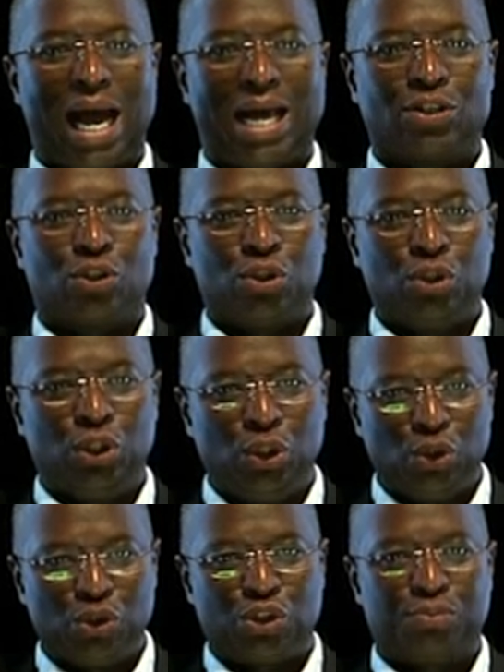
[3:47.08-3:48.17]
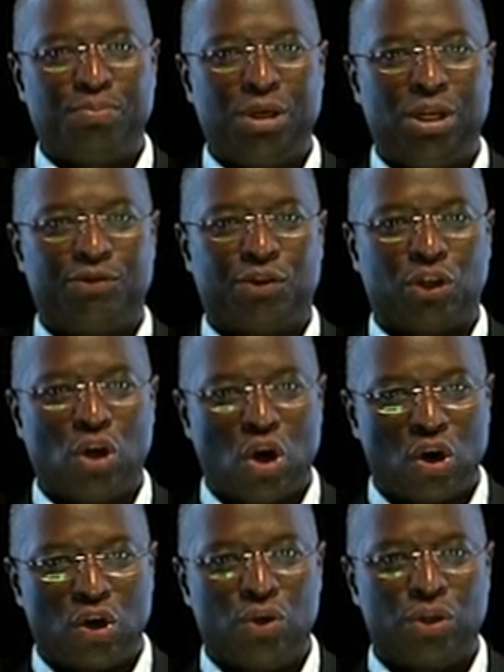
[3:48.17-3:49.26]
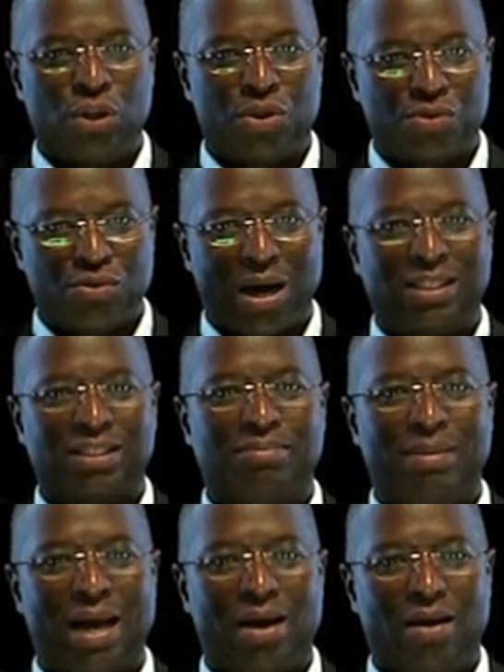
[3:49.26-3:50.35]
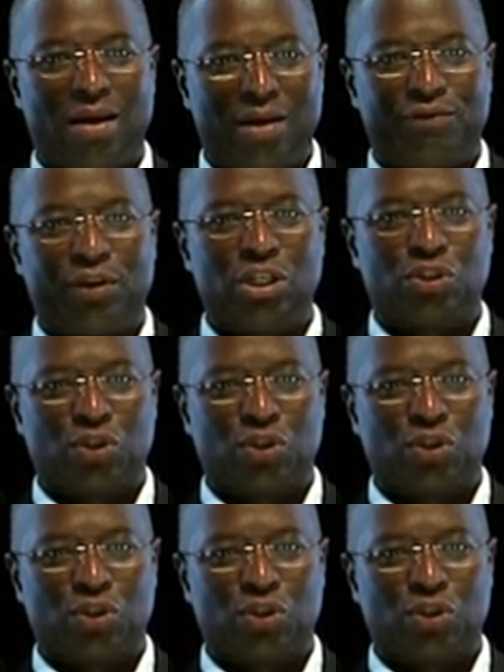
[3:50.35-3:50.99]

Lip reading: as you use me for your glory throughout my earthly